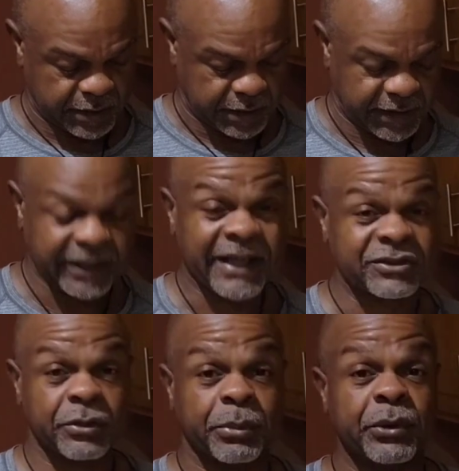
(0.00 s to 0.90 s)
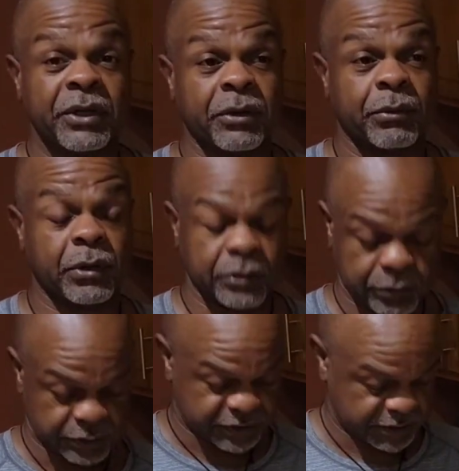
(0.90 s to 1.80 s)
And that's the beauty of rolled
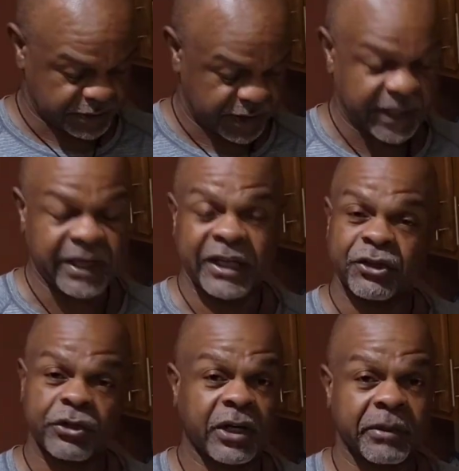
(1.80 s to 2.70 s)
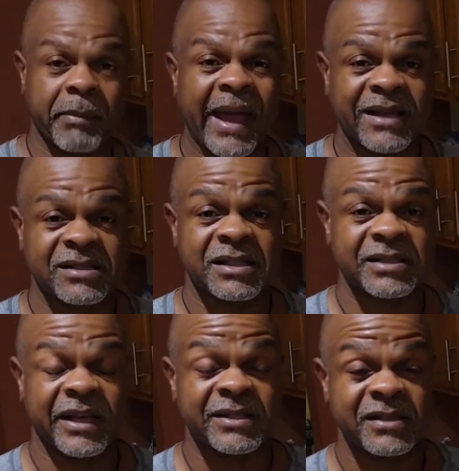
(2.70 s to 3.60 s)
oats. And you're gonna master
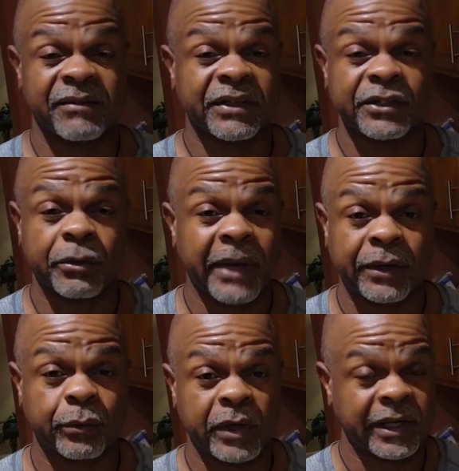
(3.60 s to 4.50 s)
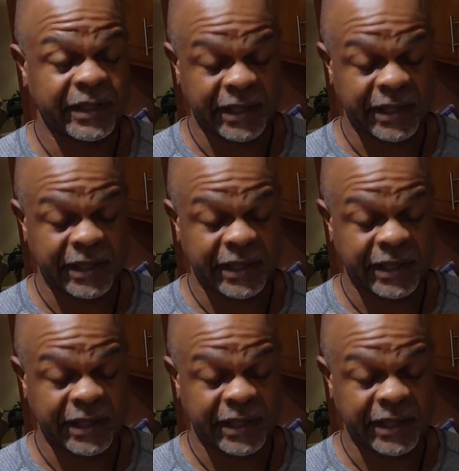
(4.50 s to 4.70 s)
the taste of it no matter what,